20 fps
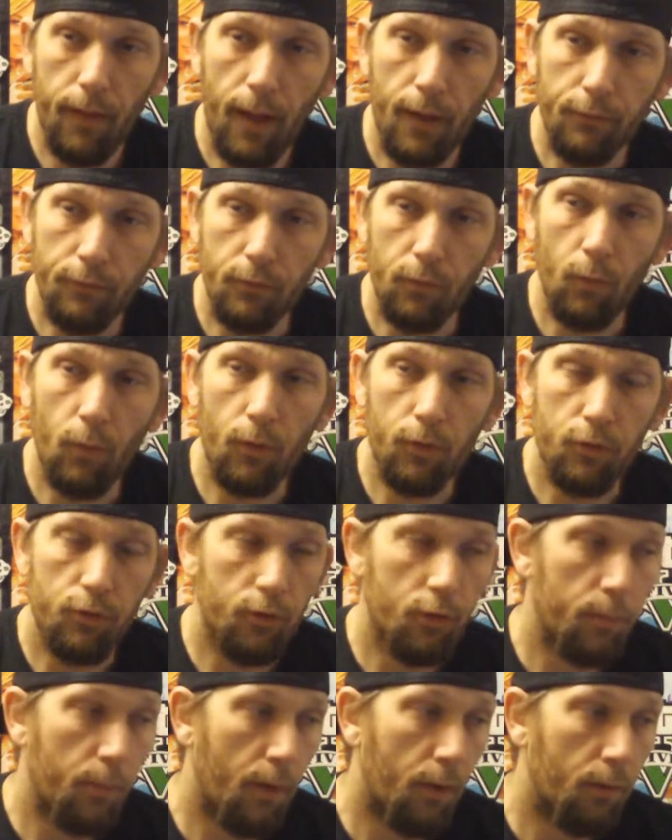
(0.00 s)
asking
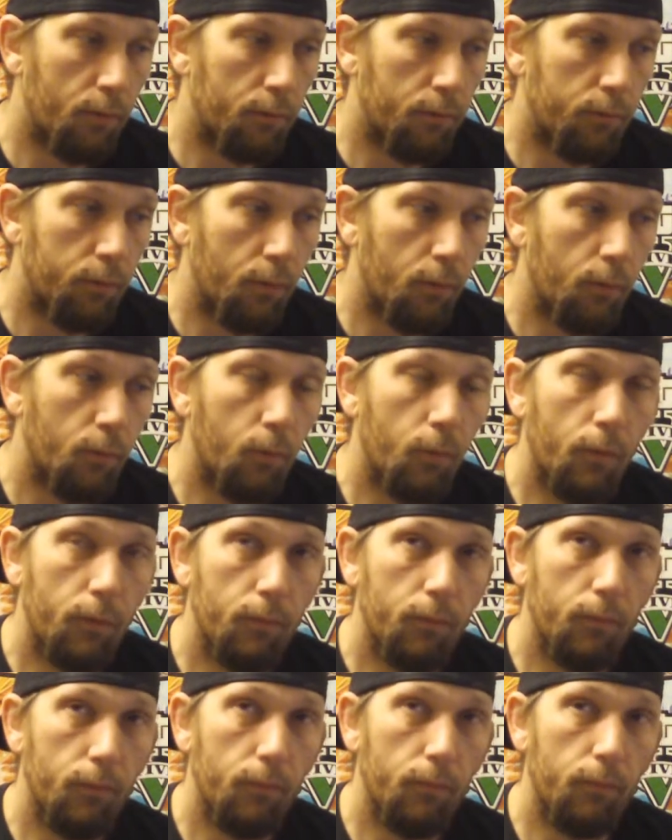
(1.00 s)
questions about
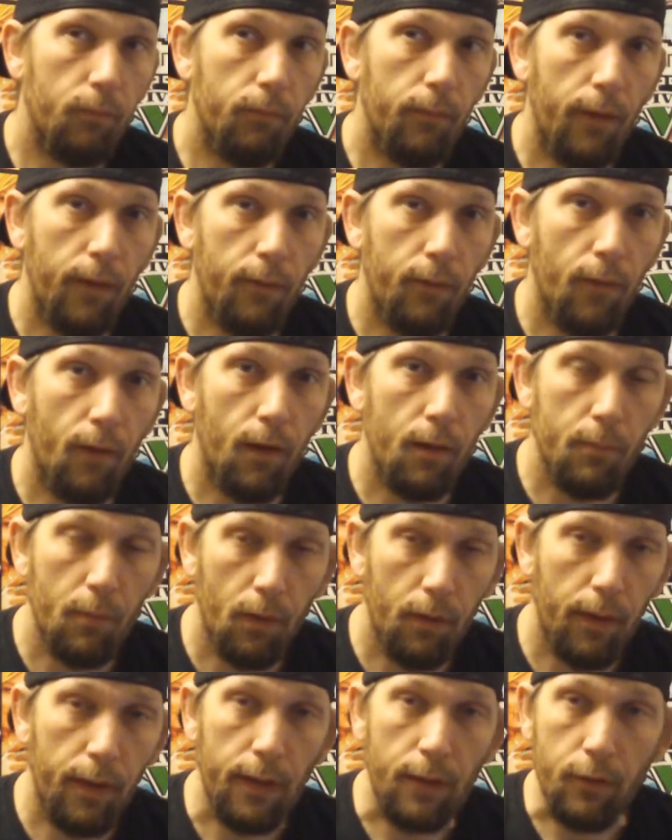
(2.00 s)
what they thought
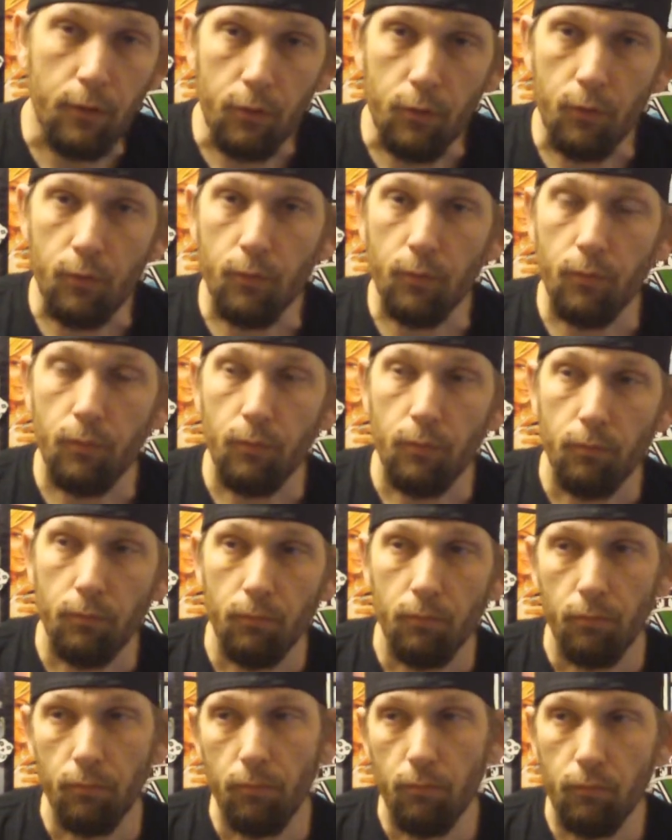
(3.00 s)
about a new
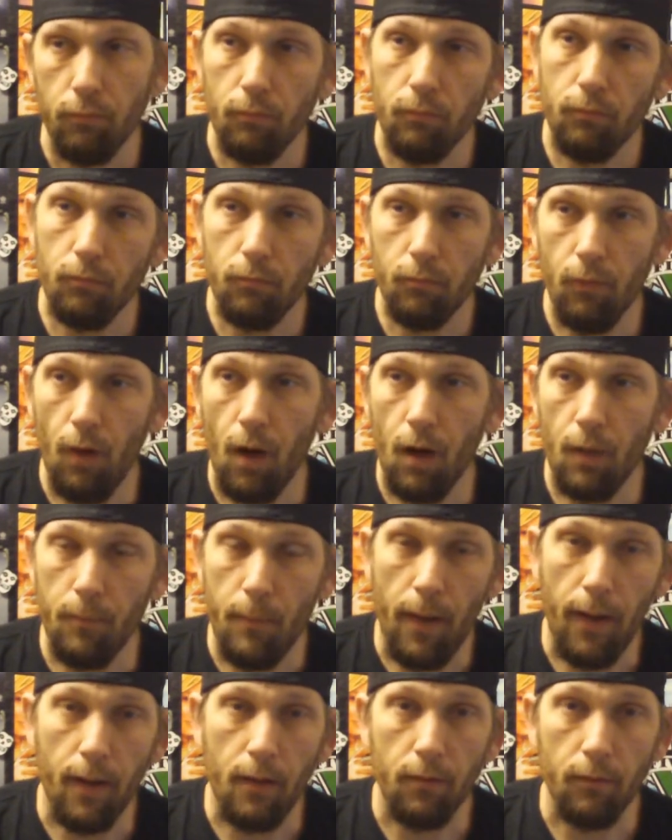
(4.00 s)
Rock
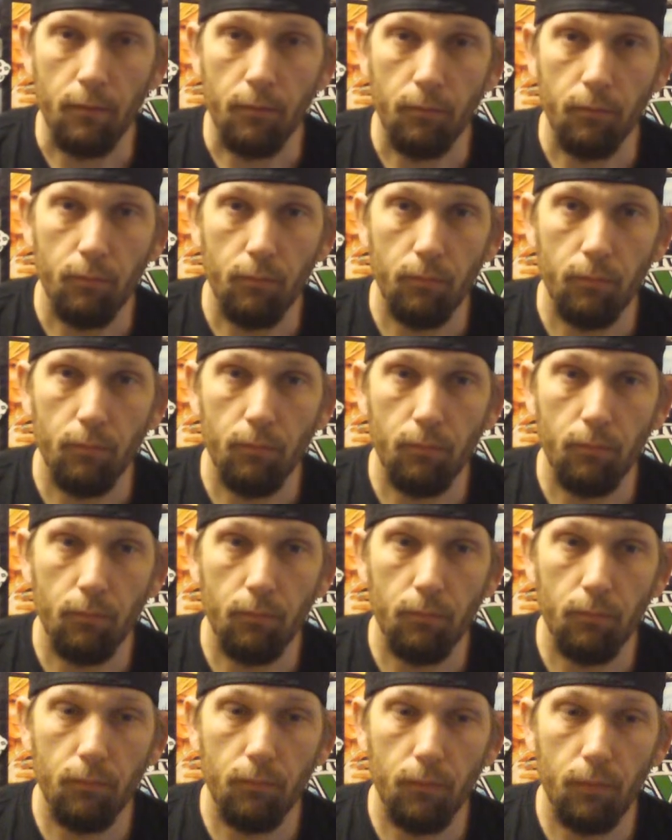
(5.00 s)
Band
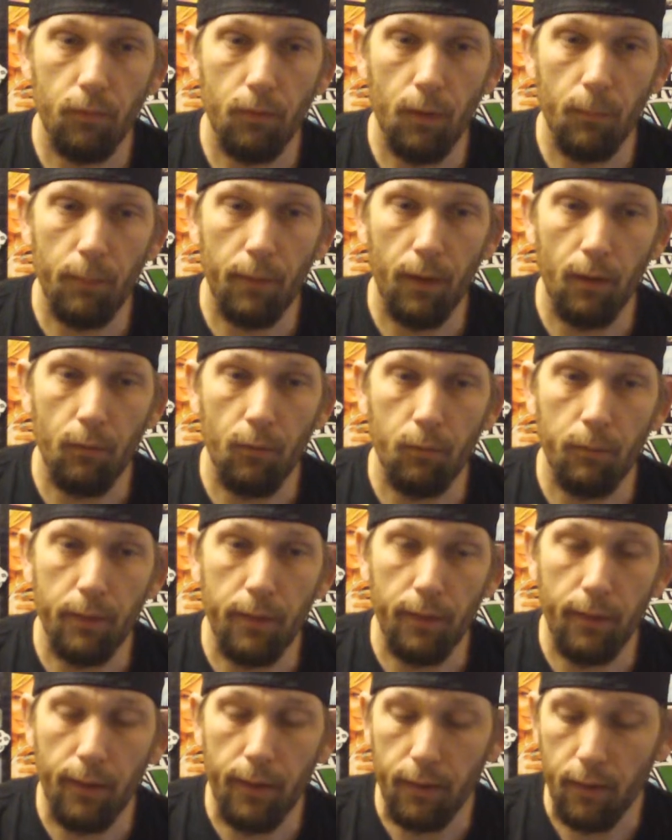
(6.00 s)
coming out would
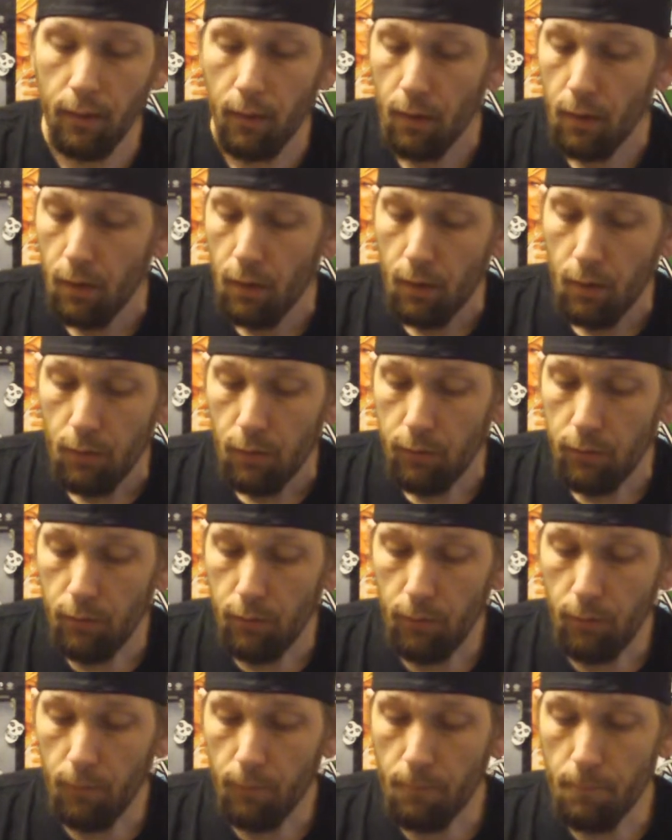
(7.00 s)
be like.
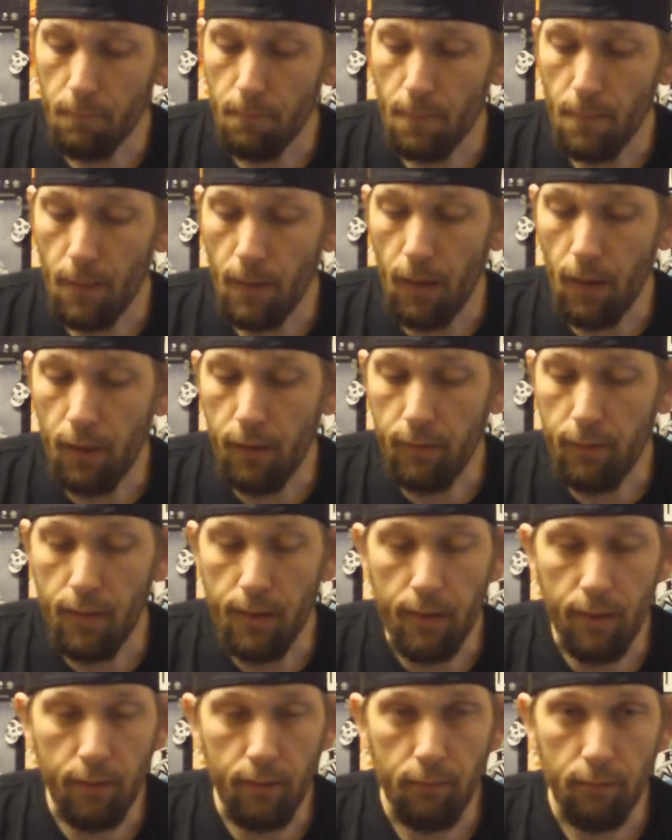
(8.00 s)
So I
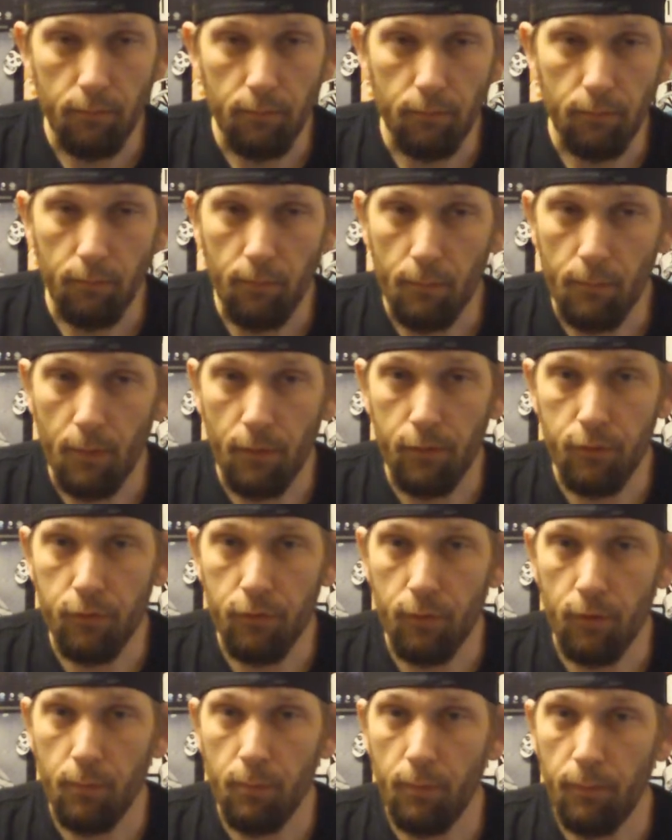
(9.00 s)
think, I'm not
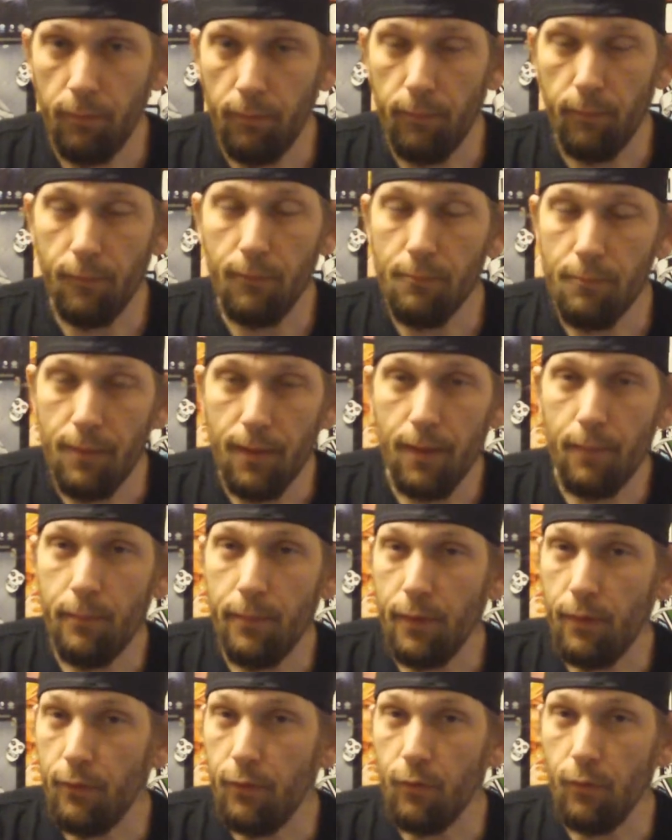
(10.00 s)
sure, but there may
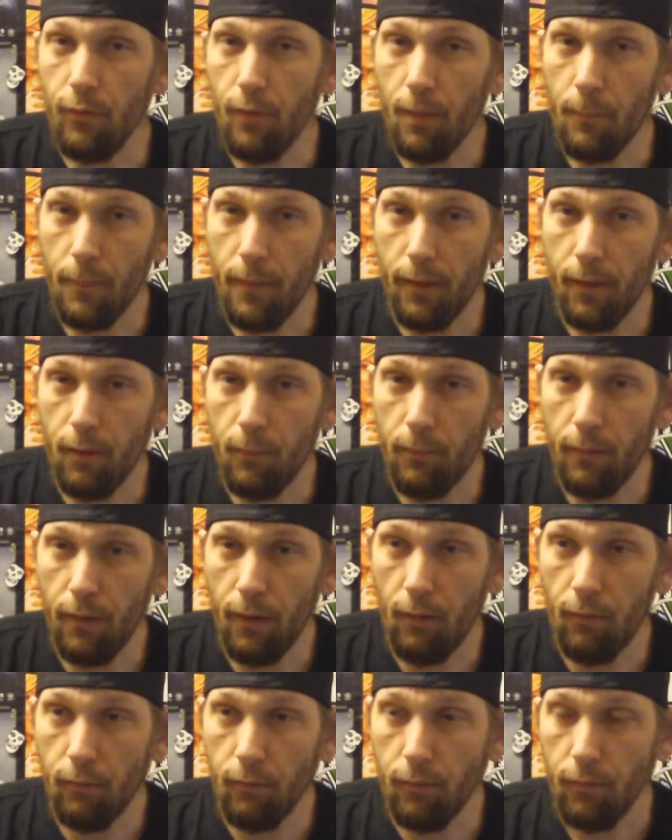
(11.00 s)
be a new Rock Band coming
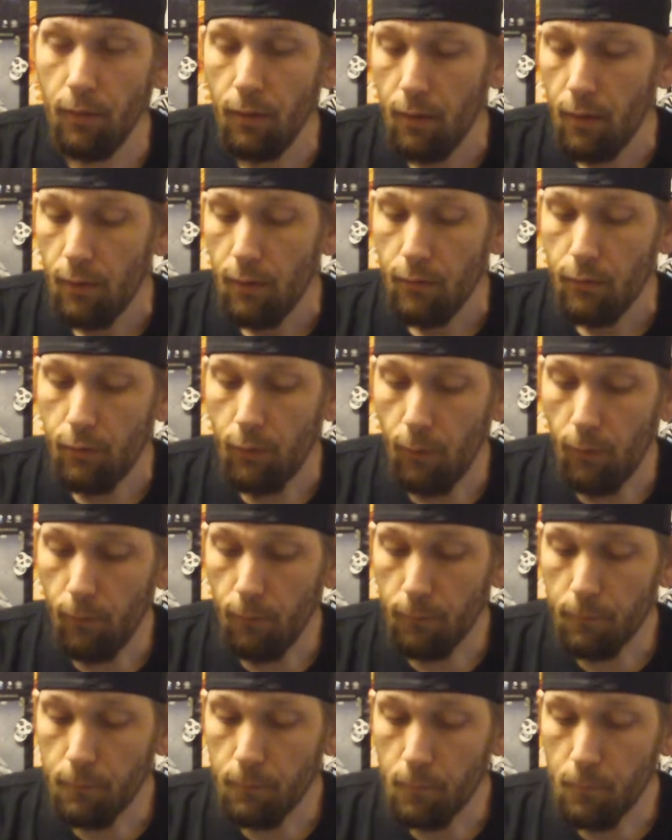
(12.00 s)
out.
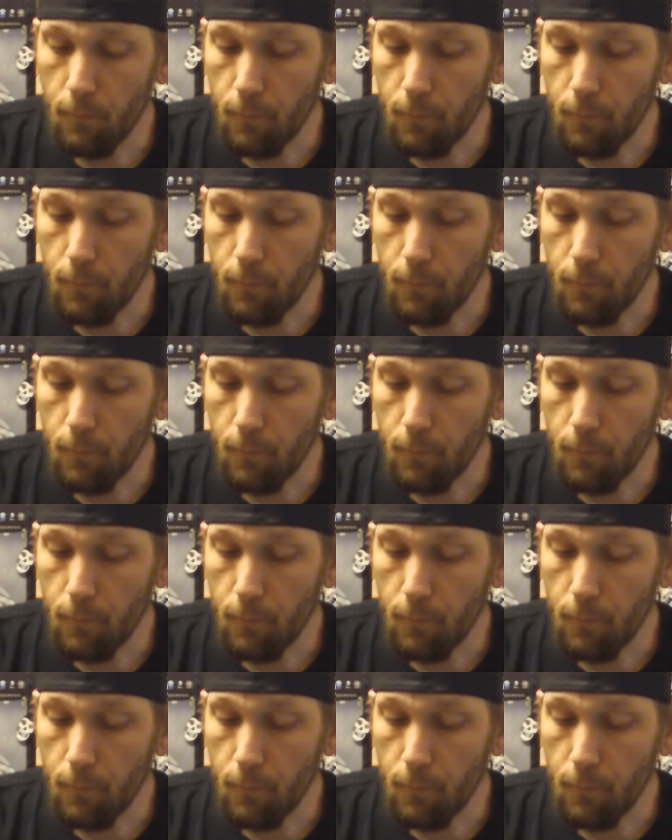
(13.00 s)
So